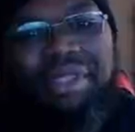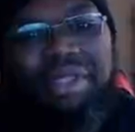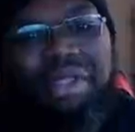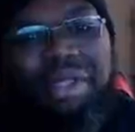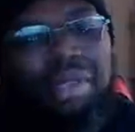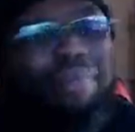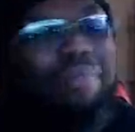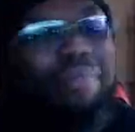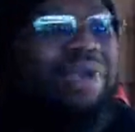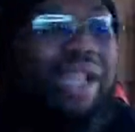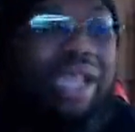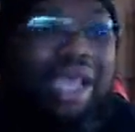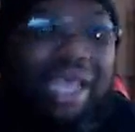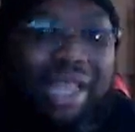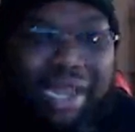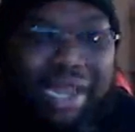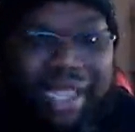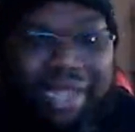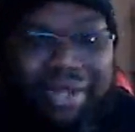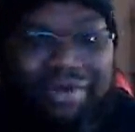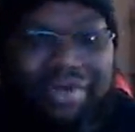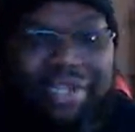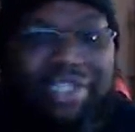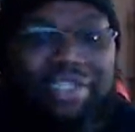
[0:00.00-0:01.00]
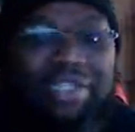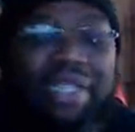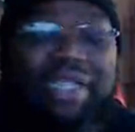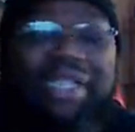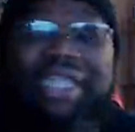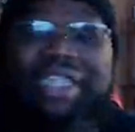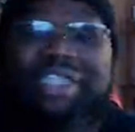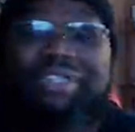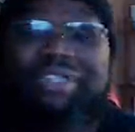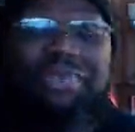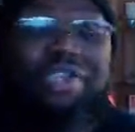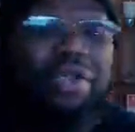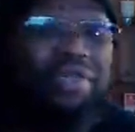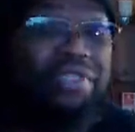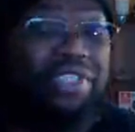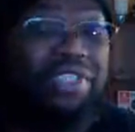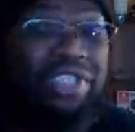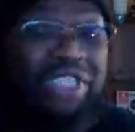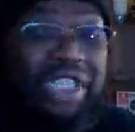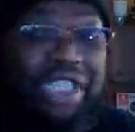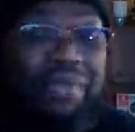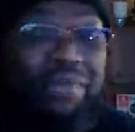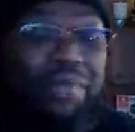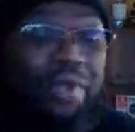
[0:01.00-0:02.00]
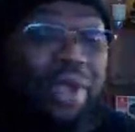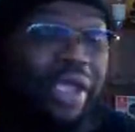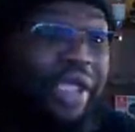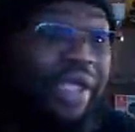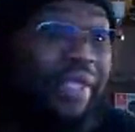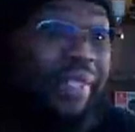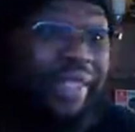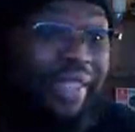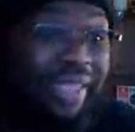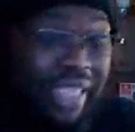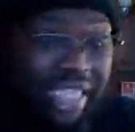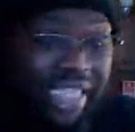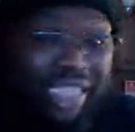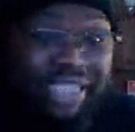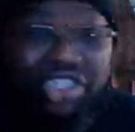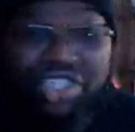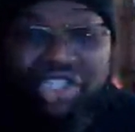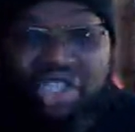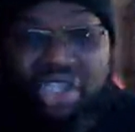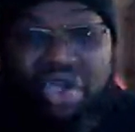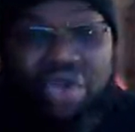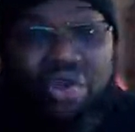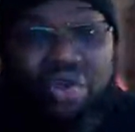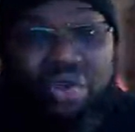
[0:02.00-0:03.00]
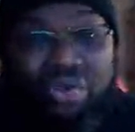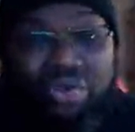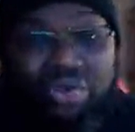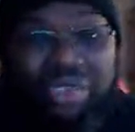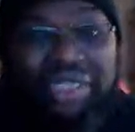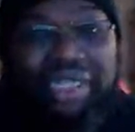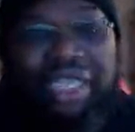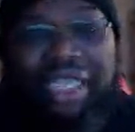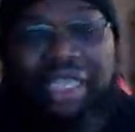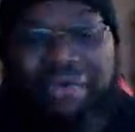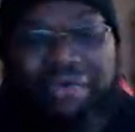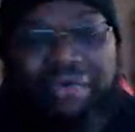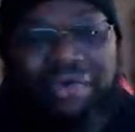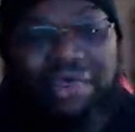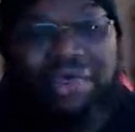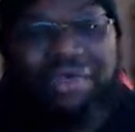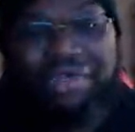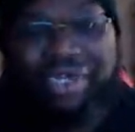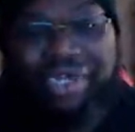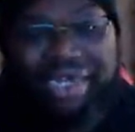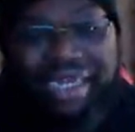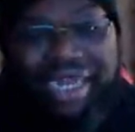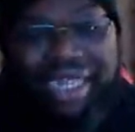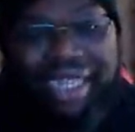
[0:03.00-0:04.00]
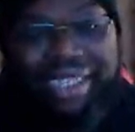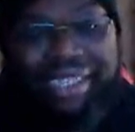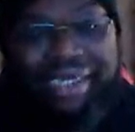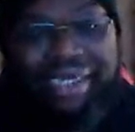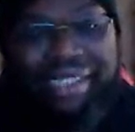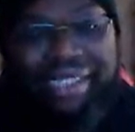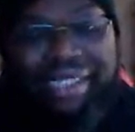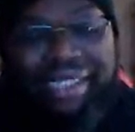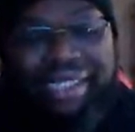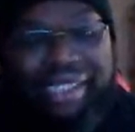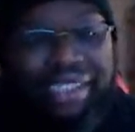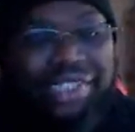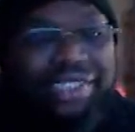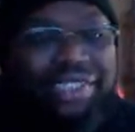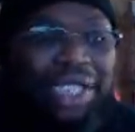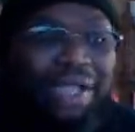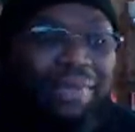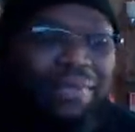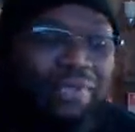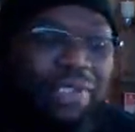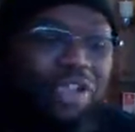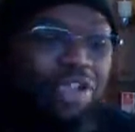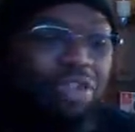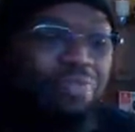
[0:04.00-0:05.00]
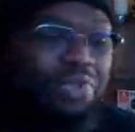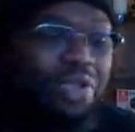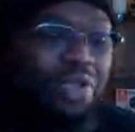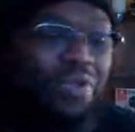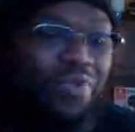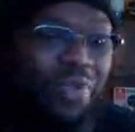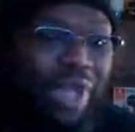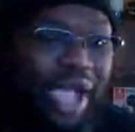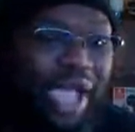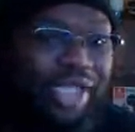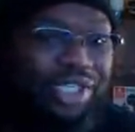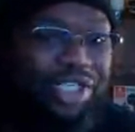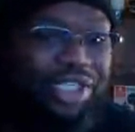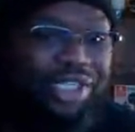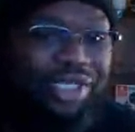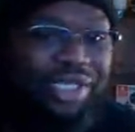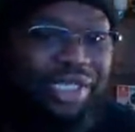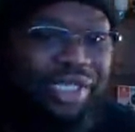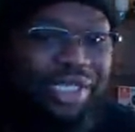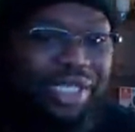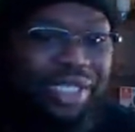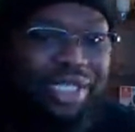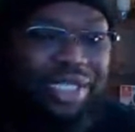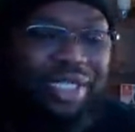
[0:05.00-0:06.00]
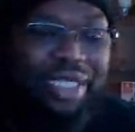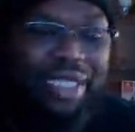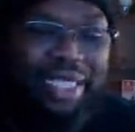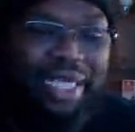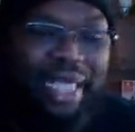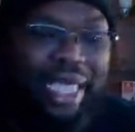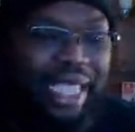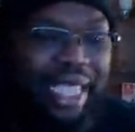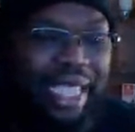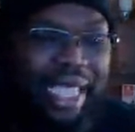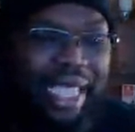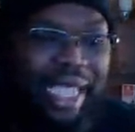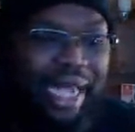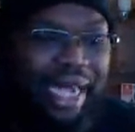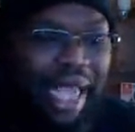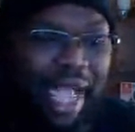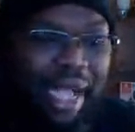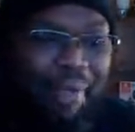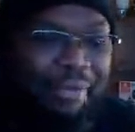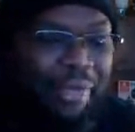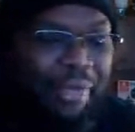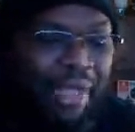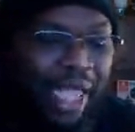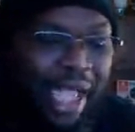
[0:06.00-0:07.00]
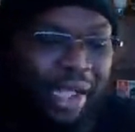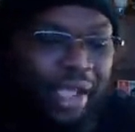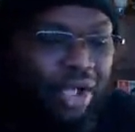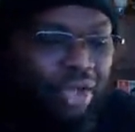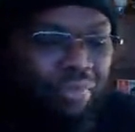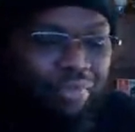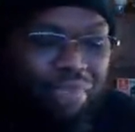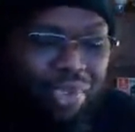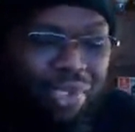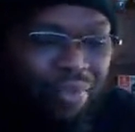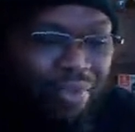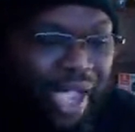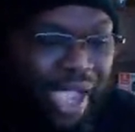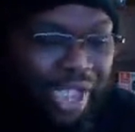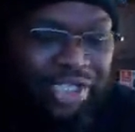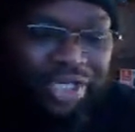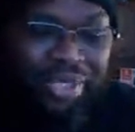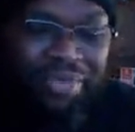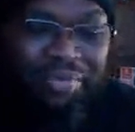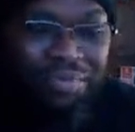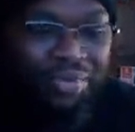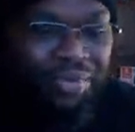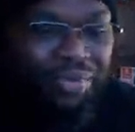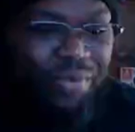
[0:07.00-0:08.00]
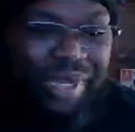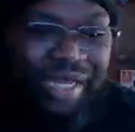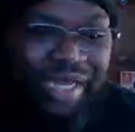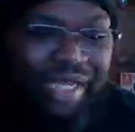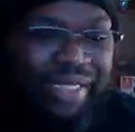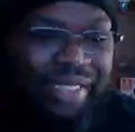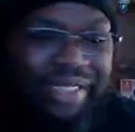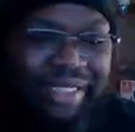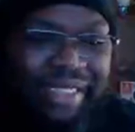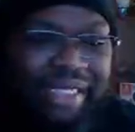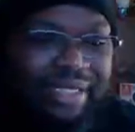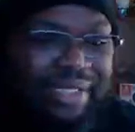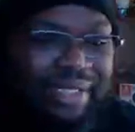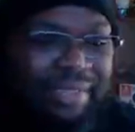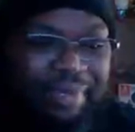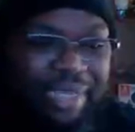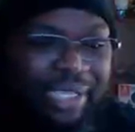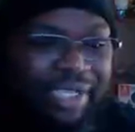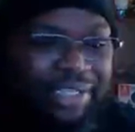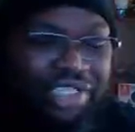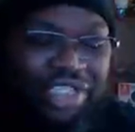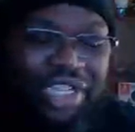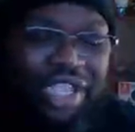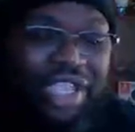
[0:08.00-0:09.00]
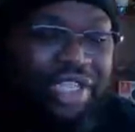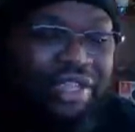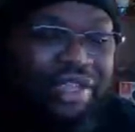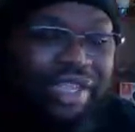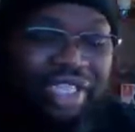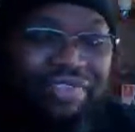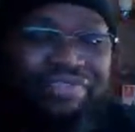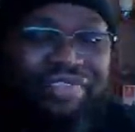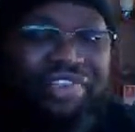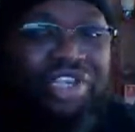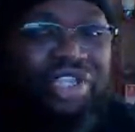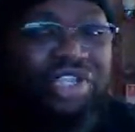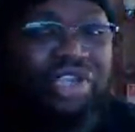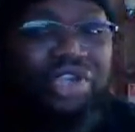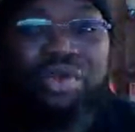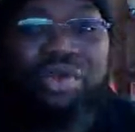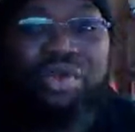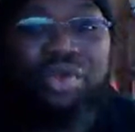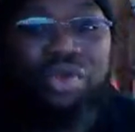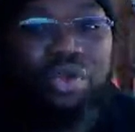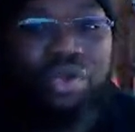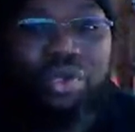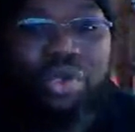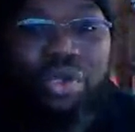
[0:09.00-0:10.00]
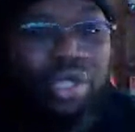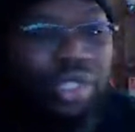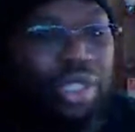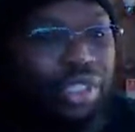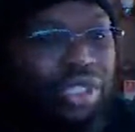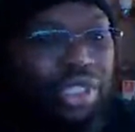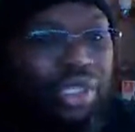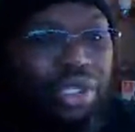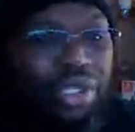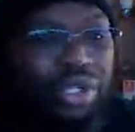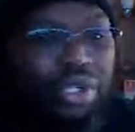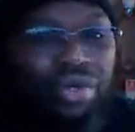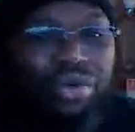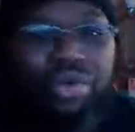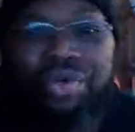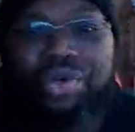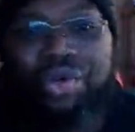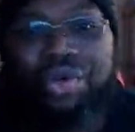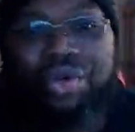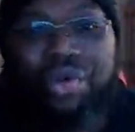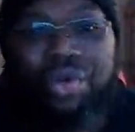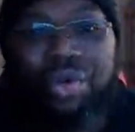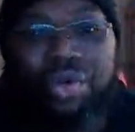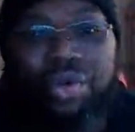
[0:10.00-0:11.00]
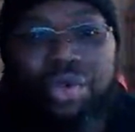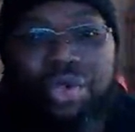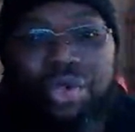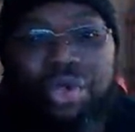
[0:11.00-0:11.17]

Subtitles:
But I digress. I guess we're gonna see where this goes later on tonight, because I will be watching, and I'm not gonna be watching with anticipation. Hell, even the little girl